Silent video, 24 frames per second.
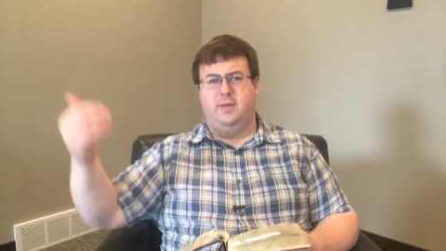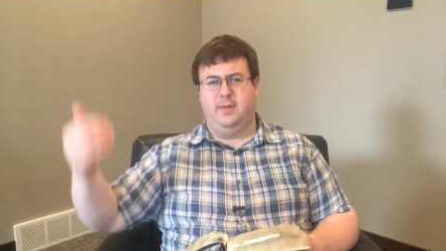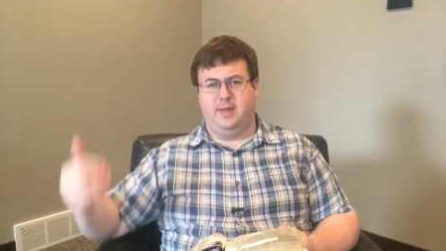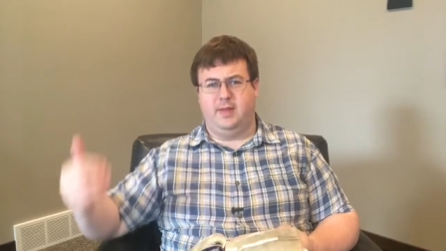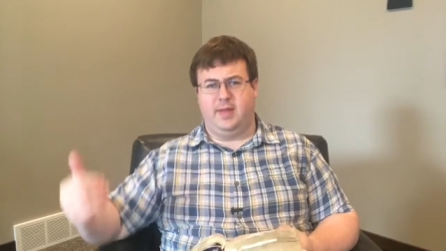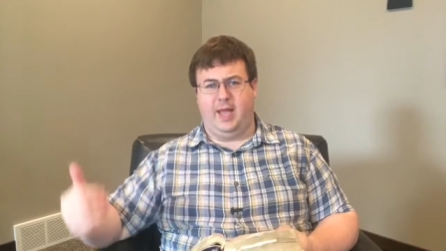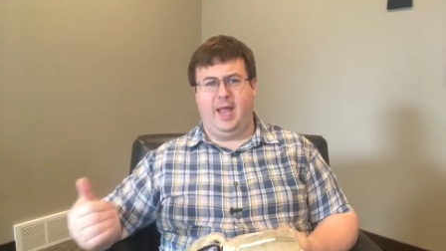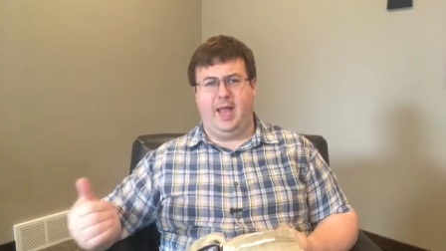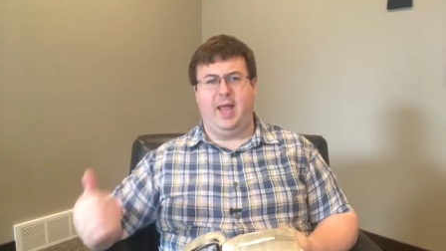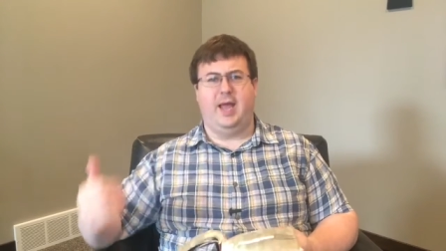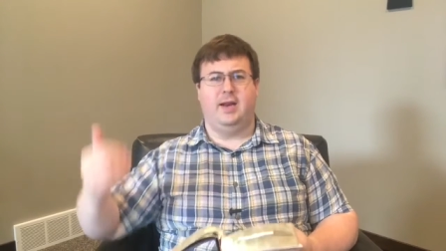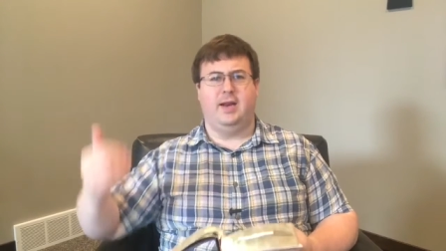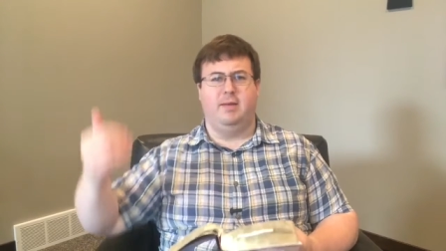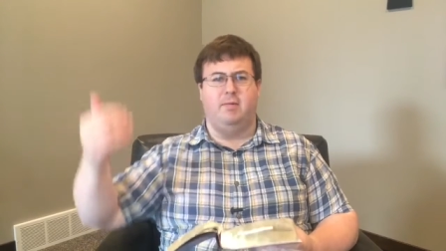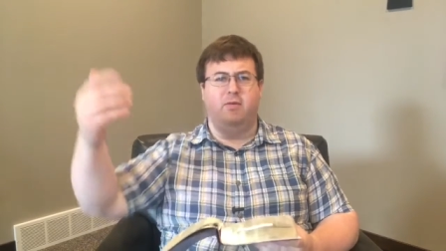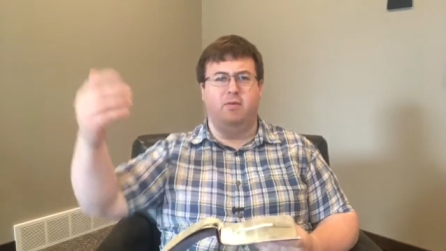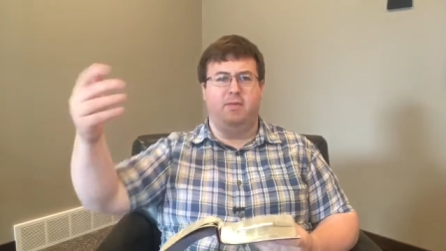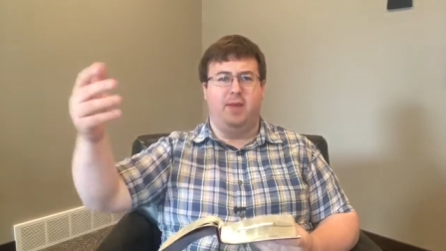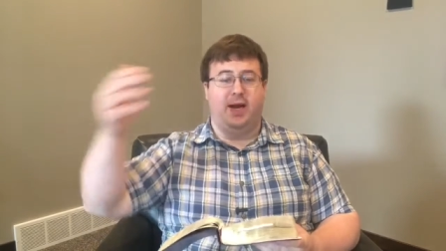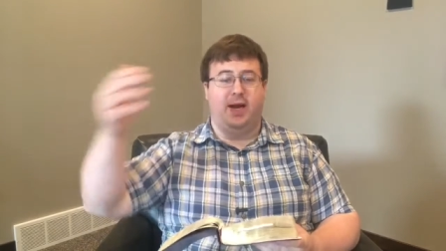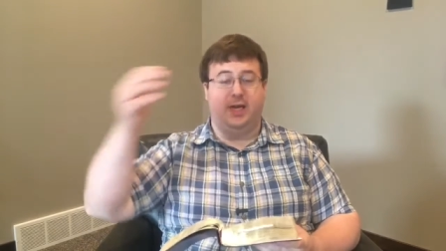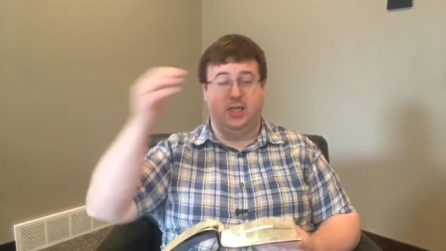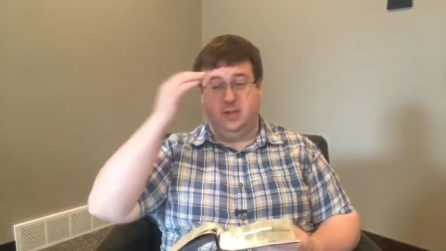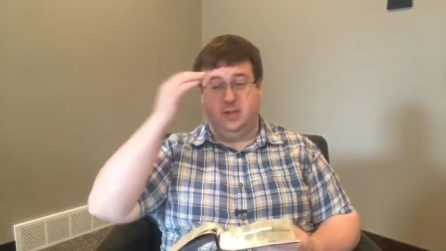the end and move
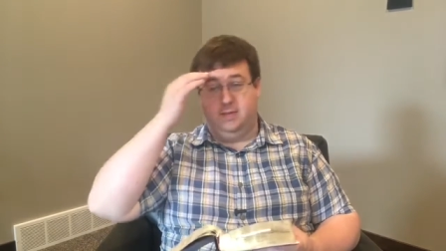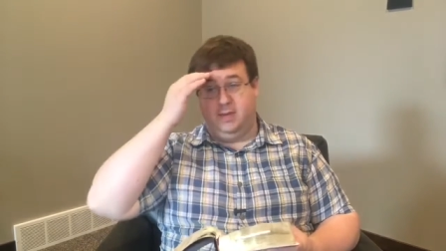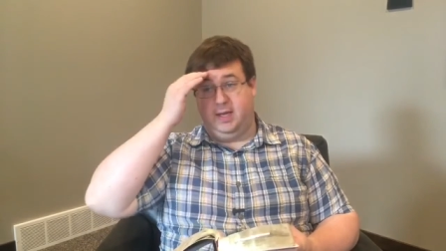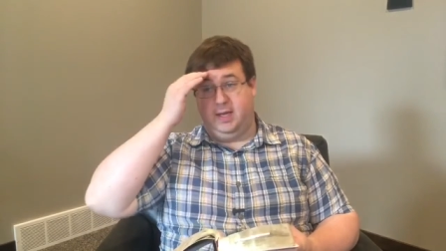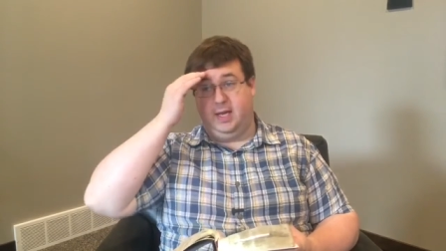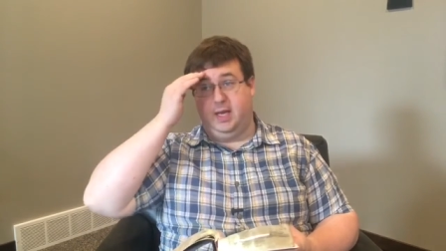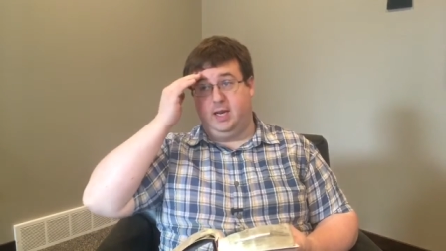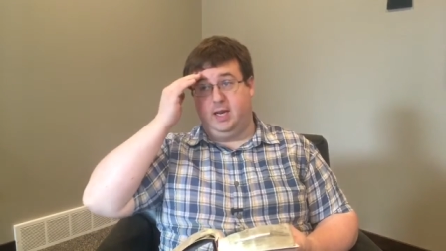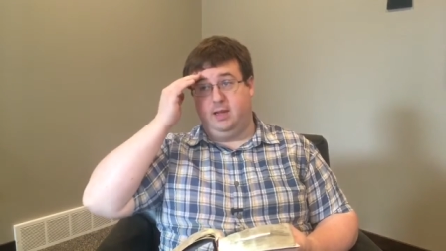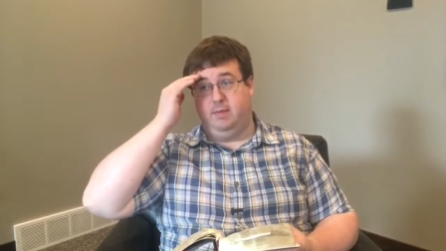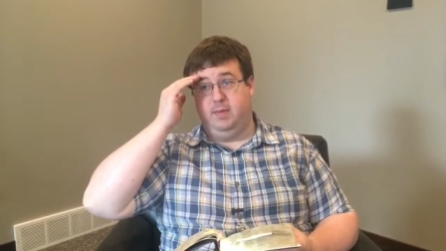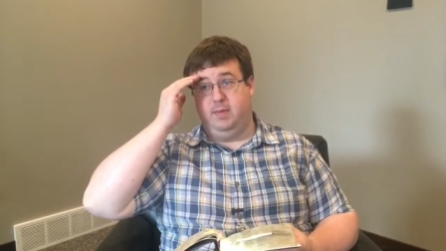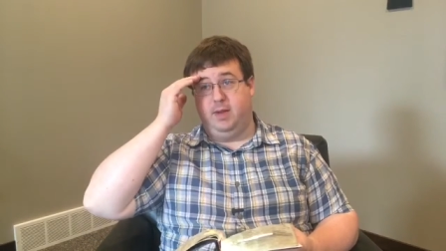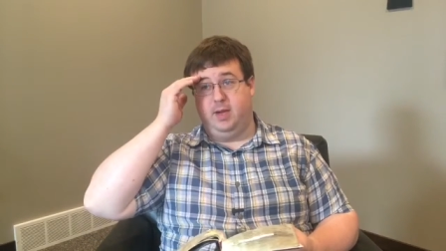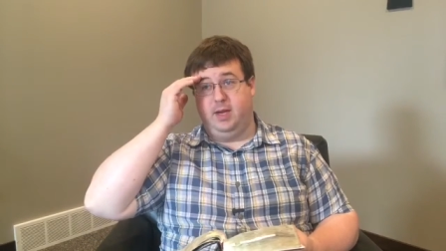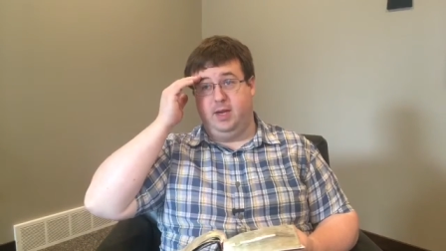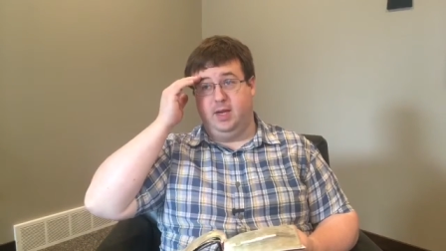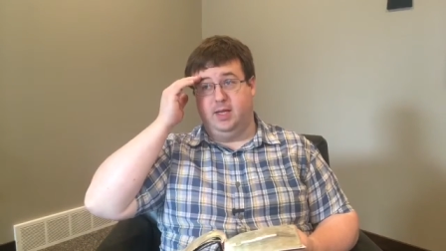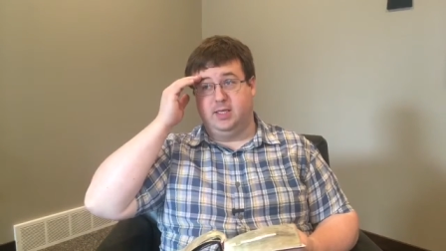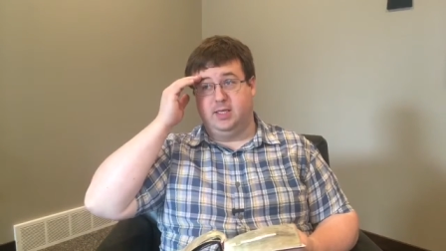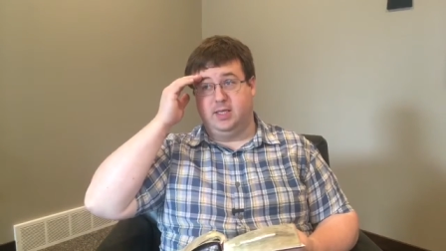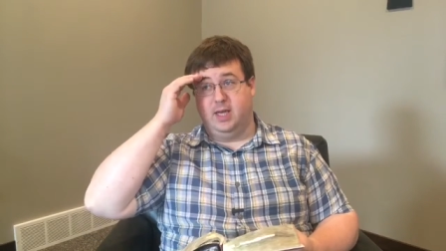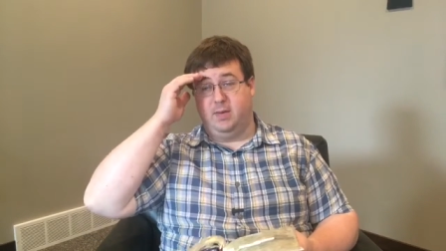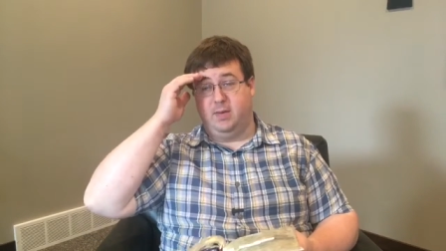back to the beginning
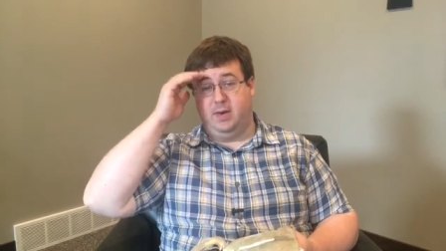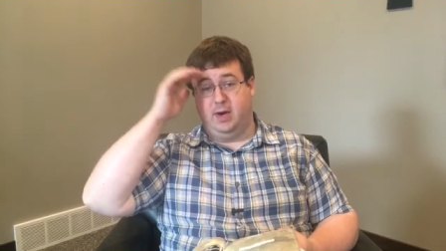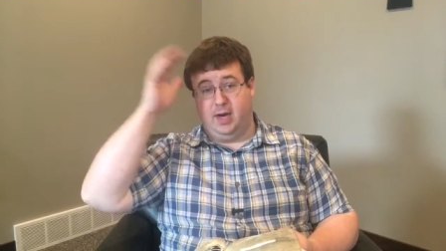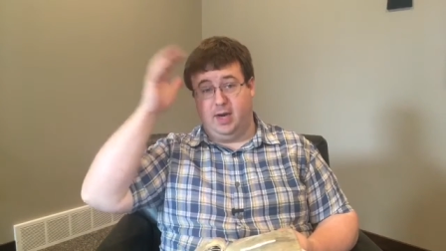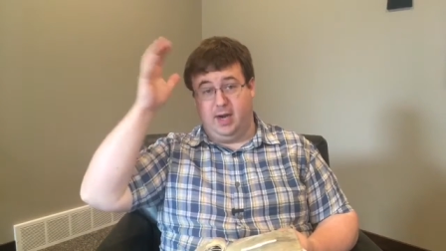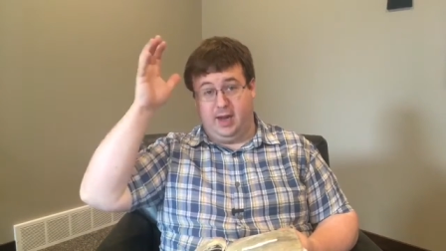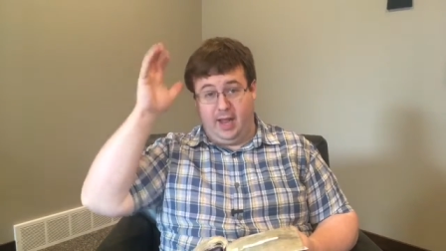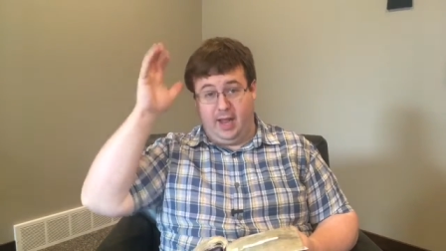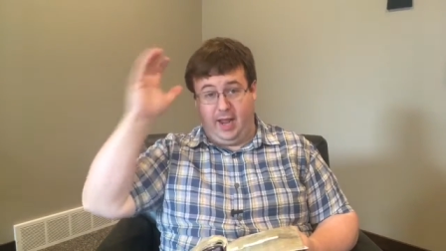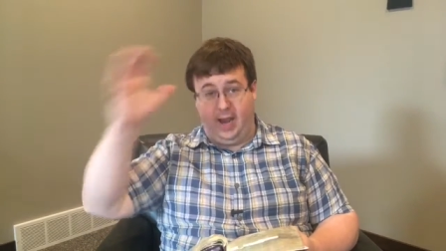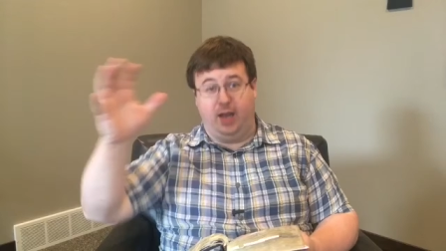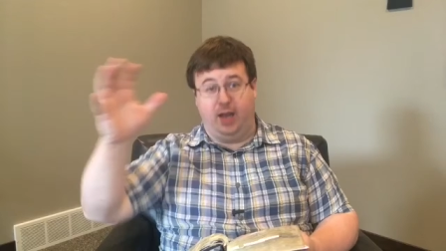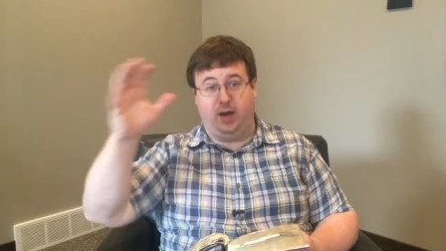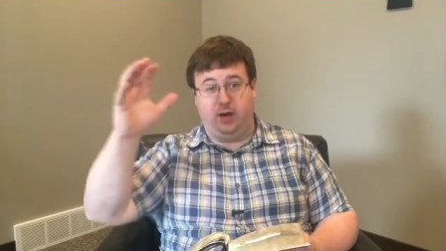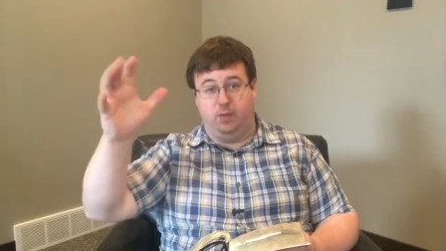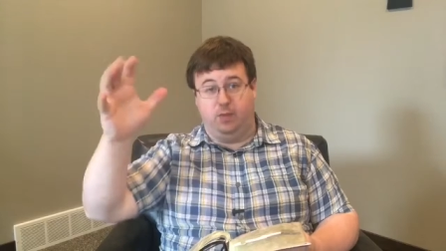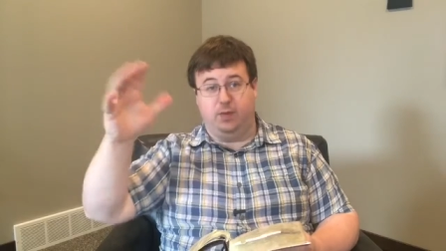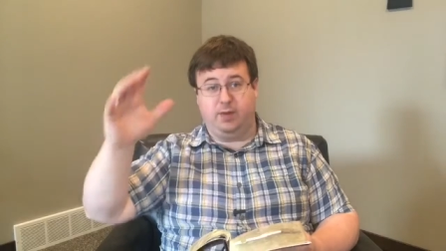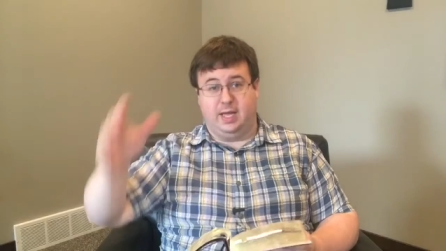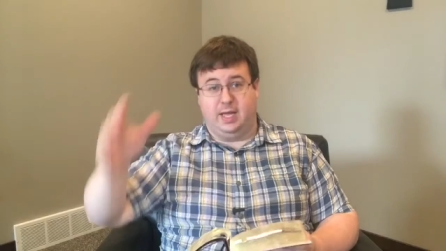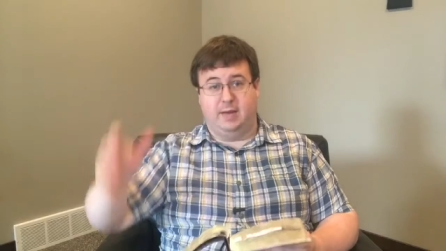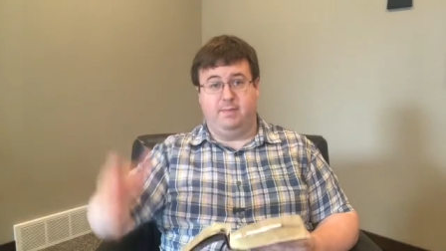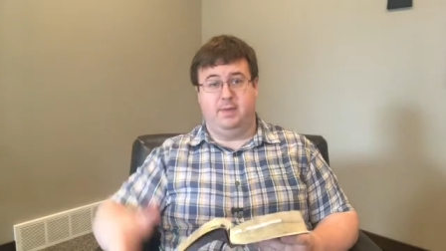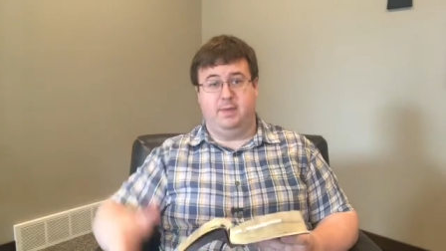because I want to kind of end
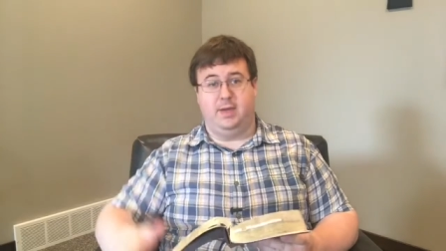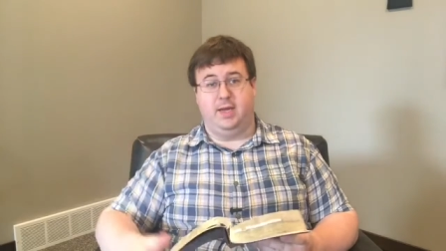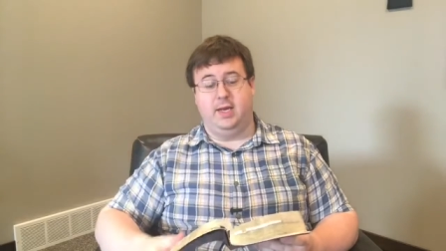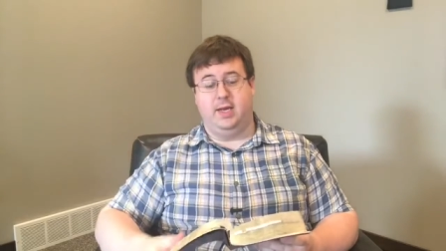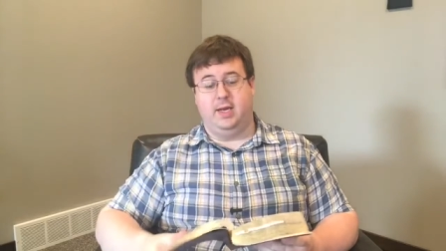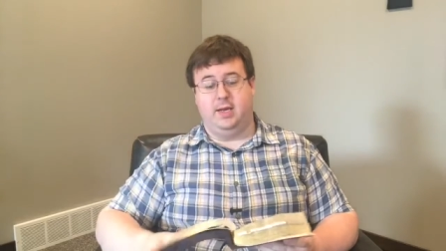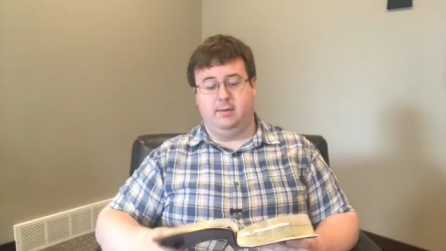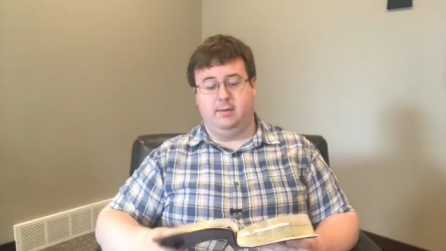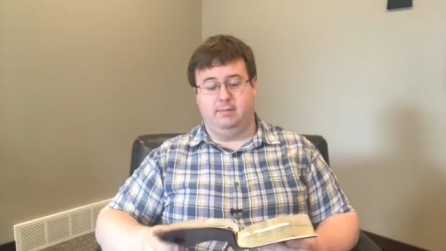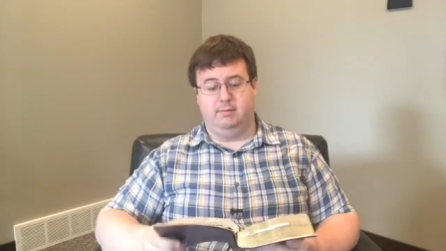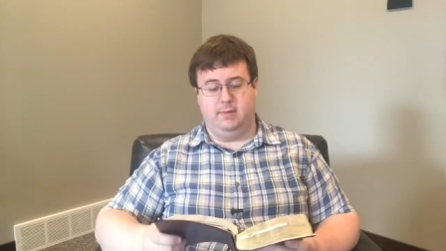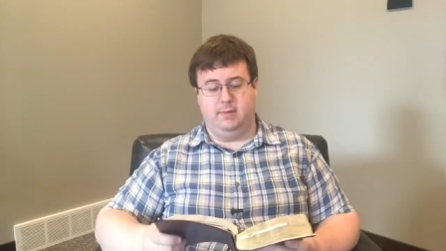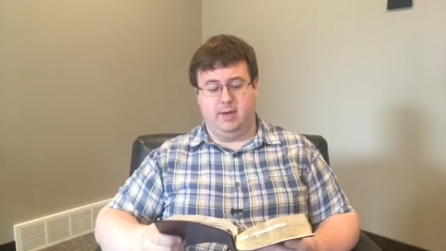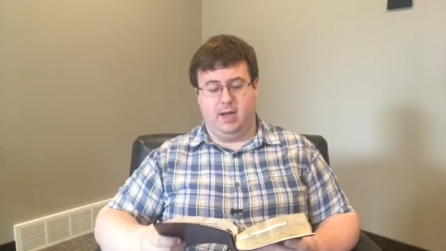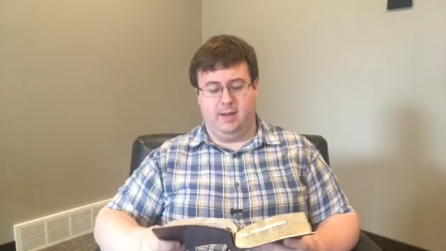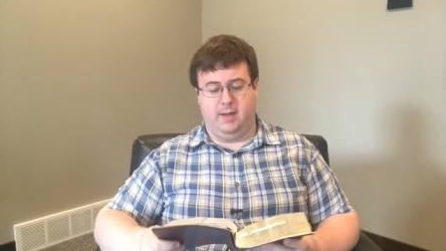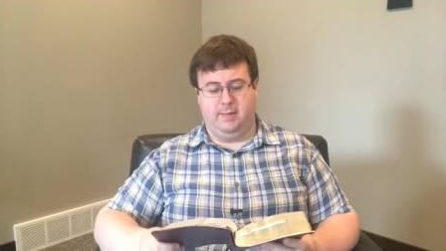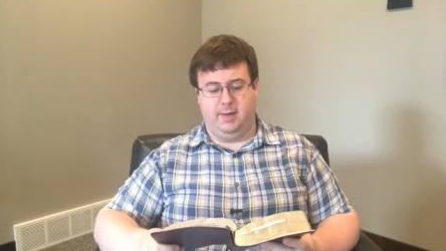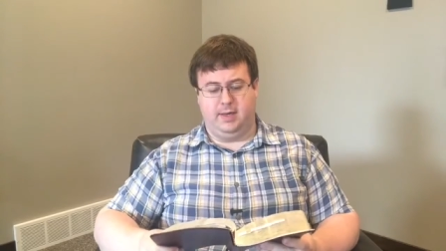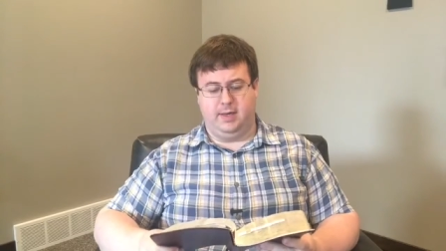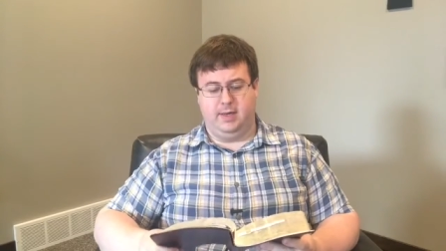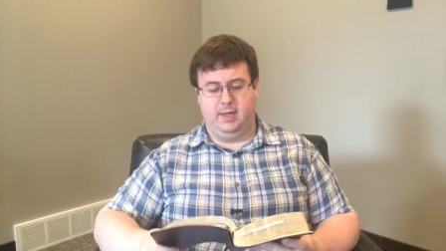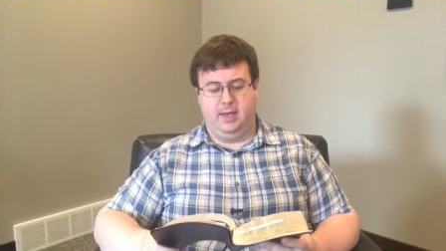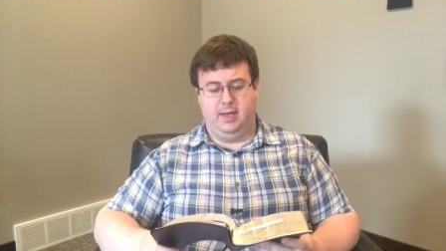with that beginning
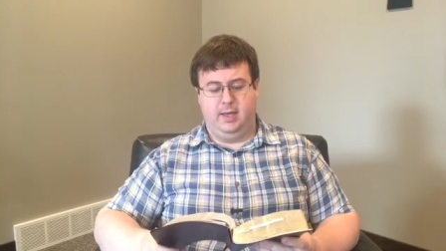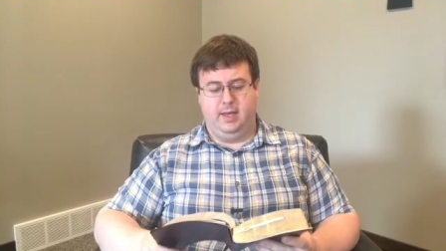comment.